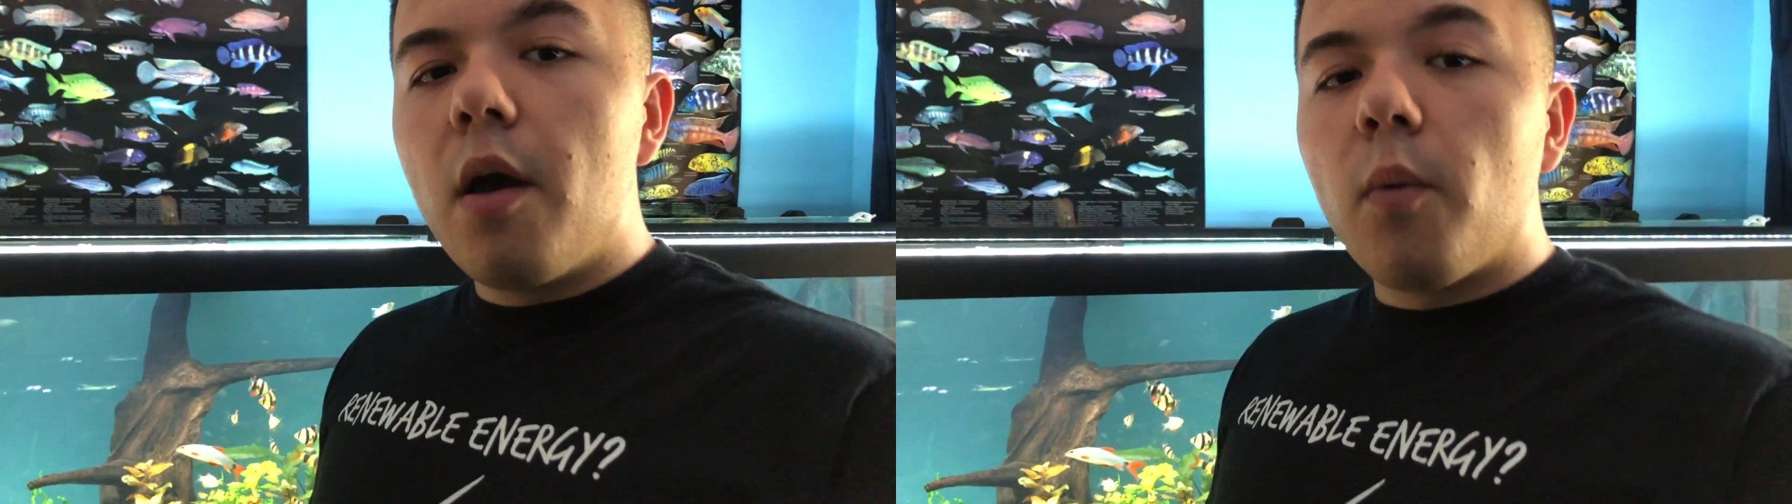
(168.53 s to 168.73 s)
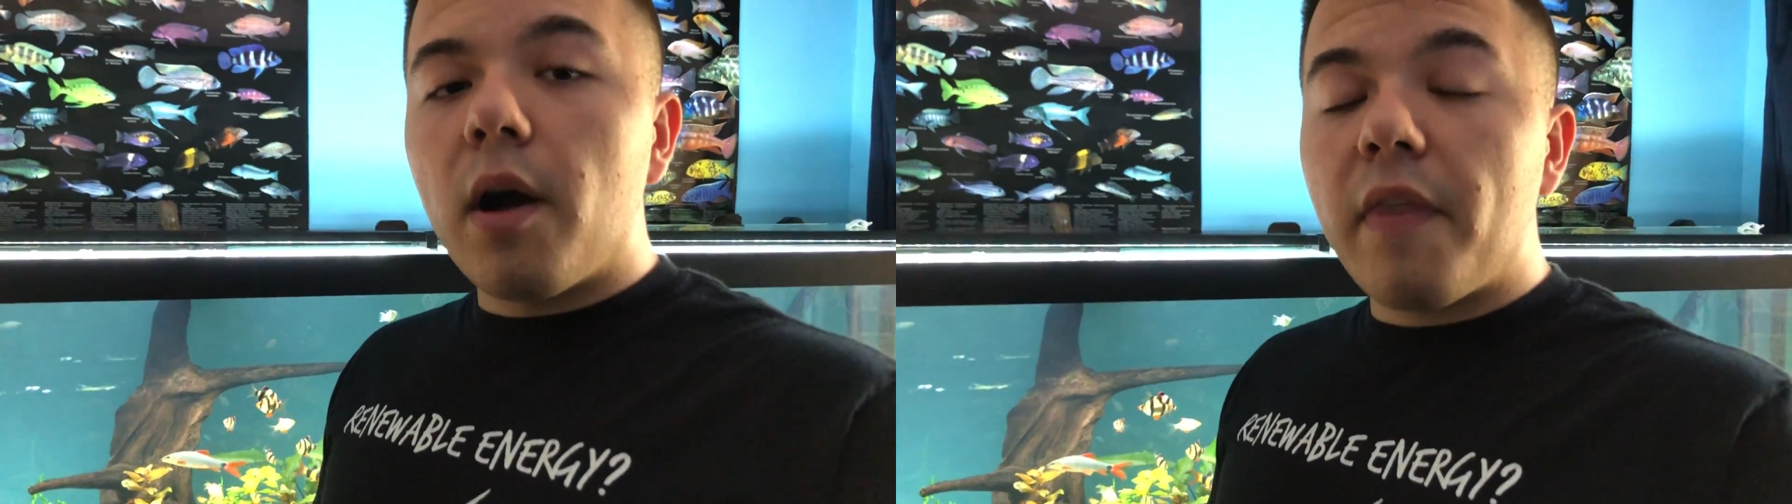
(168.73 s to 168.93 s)

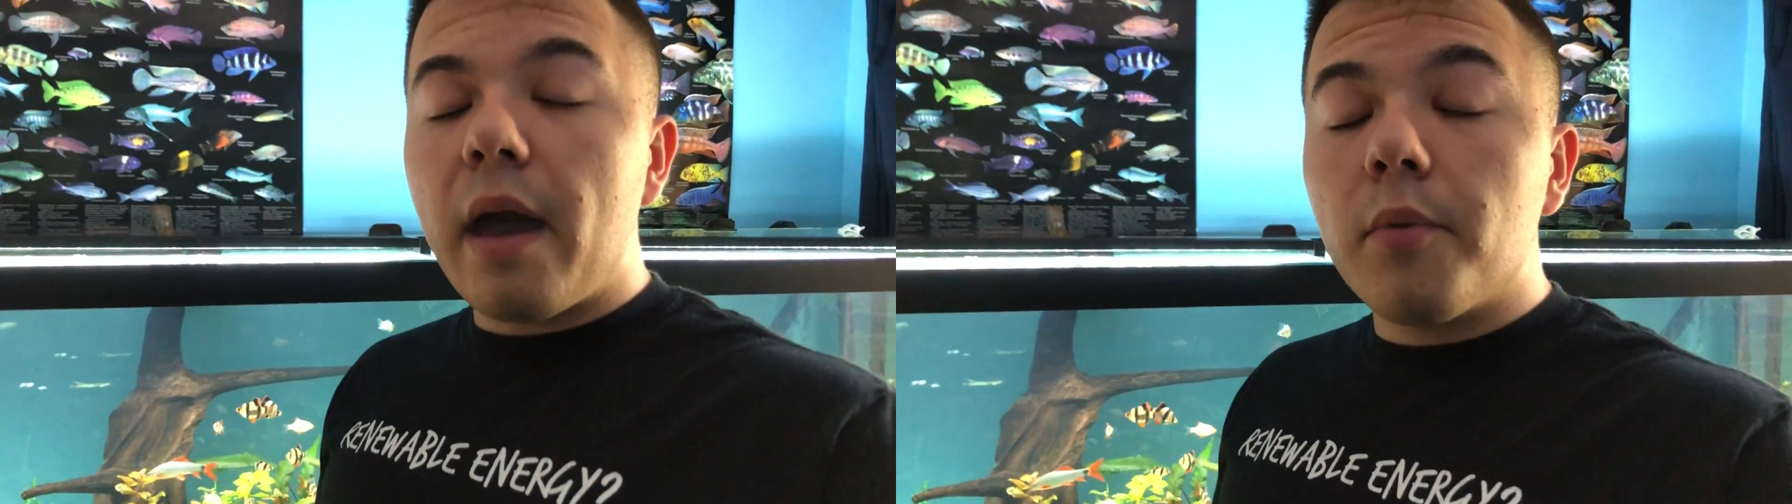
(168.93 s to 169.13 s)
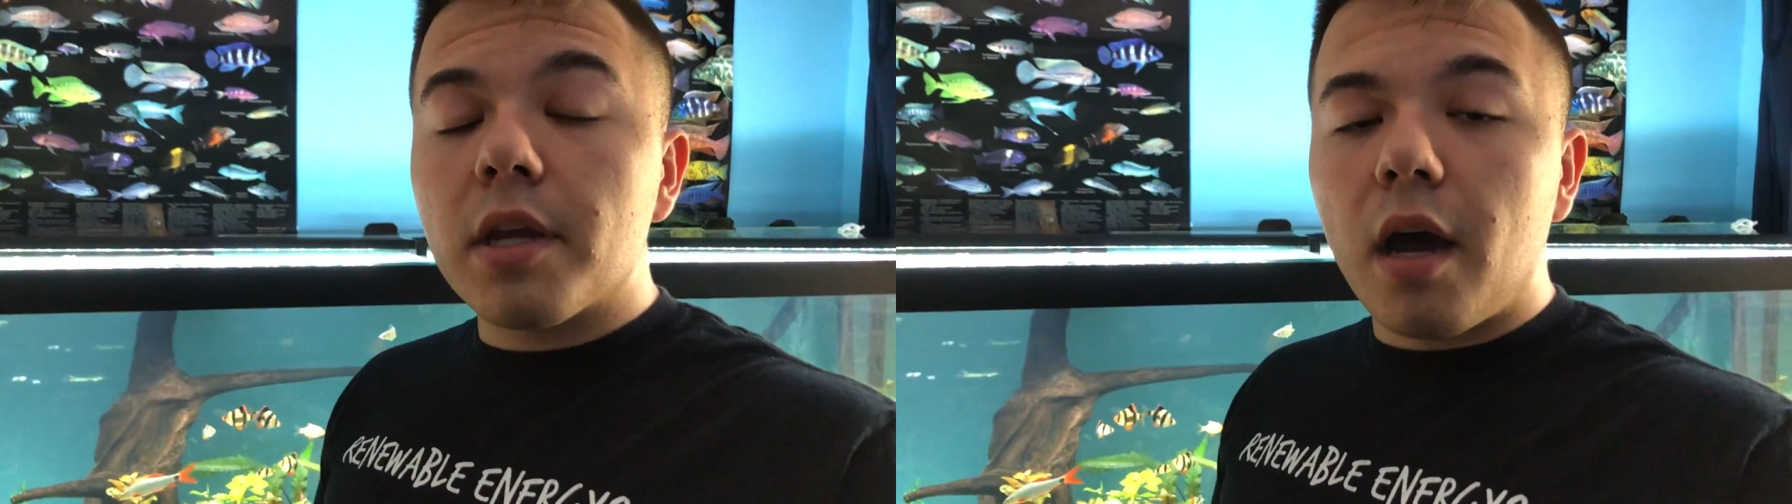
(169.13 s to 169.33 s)
while
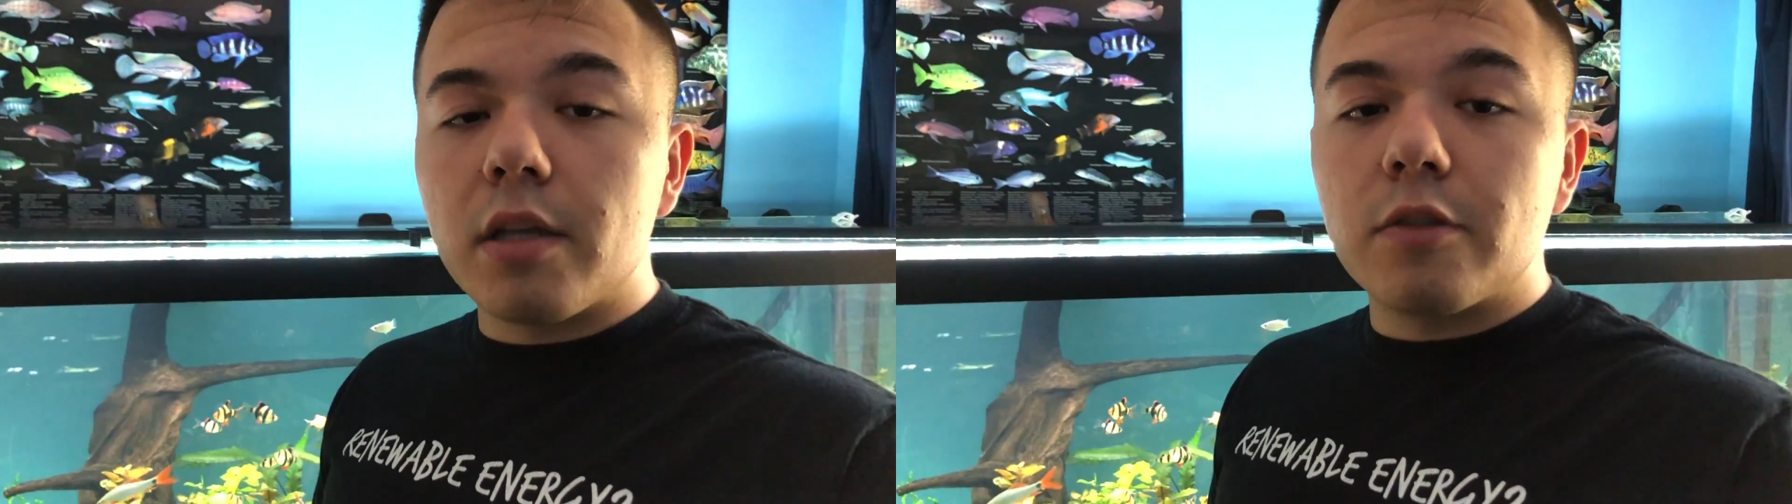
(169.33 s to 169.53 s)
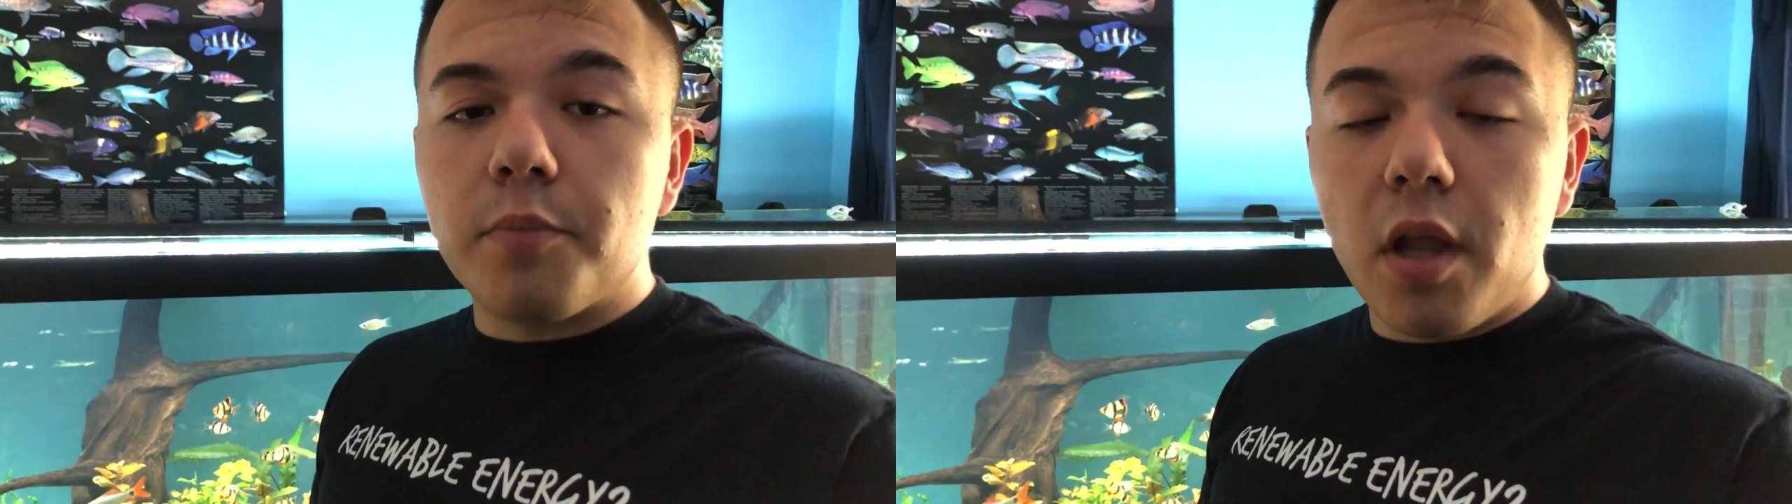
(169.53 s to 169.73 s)
that would
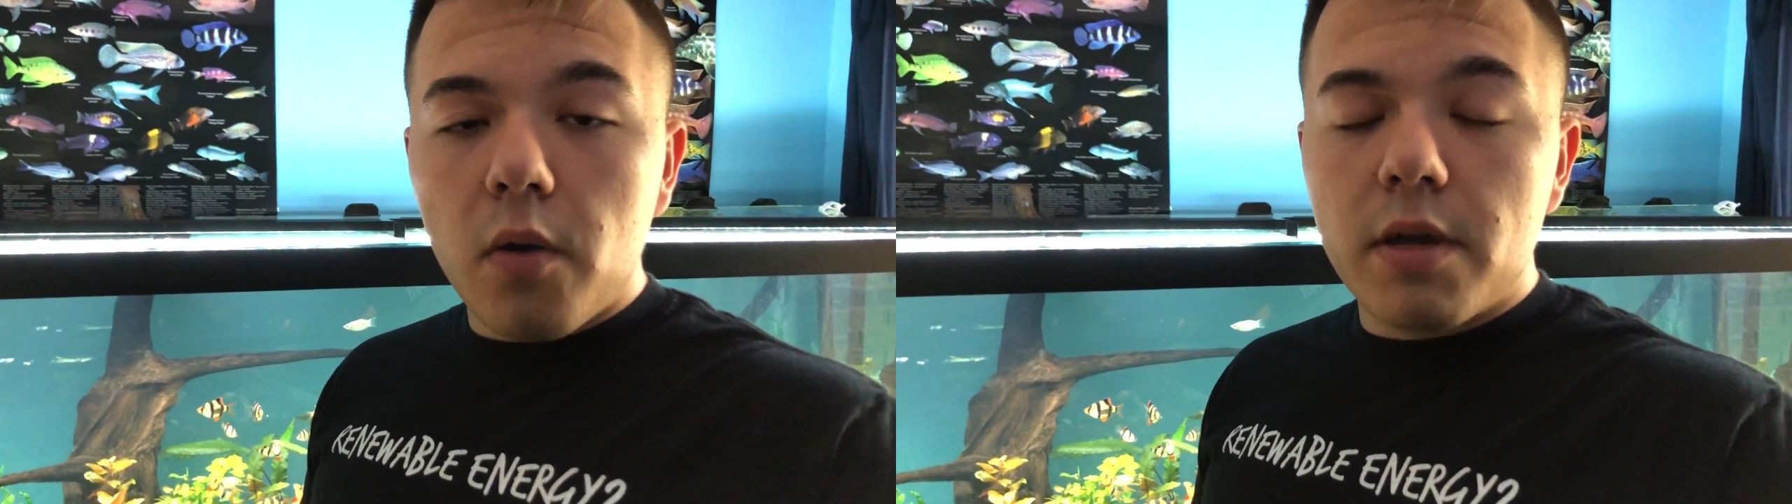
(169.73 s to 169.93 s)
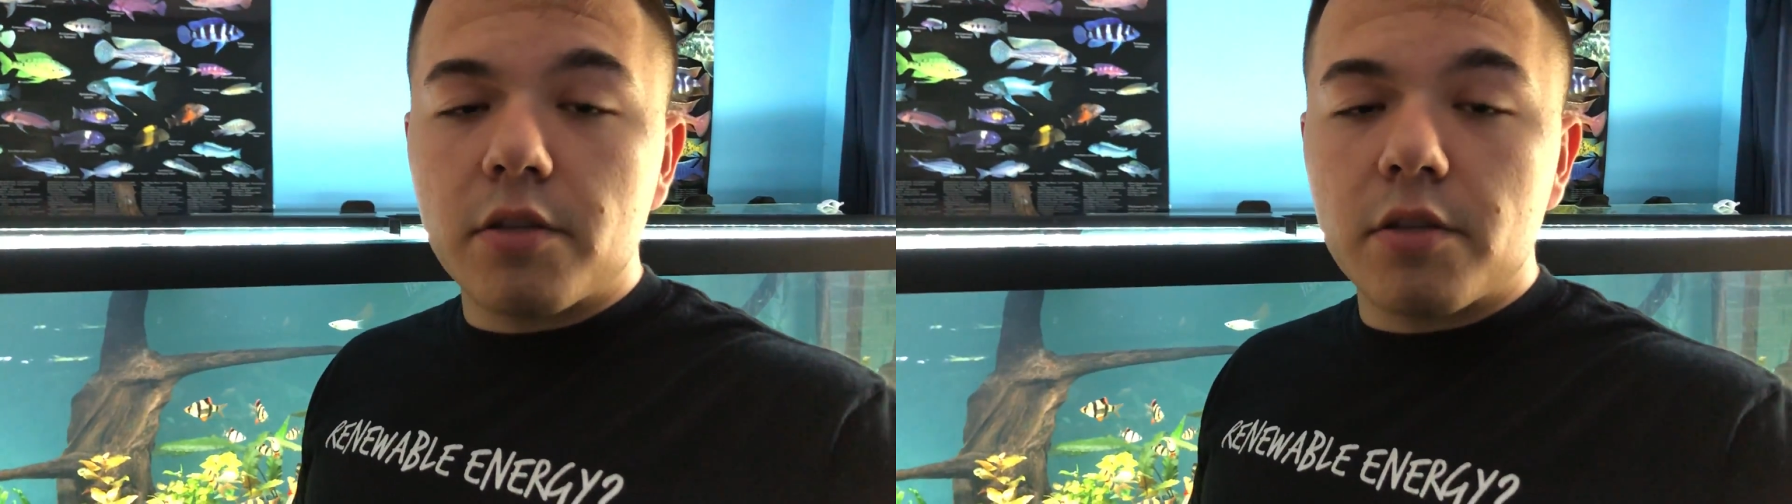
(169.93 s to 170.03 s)
cause bloat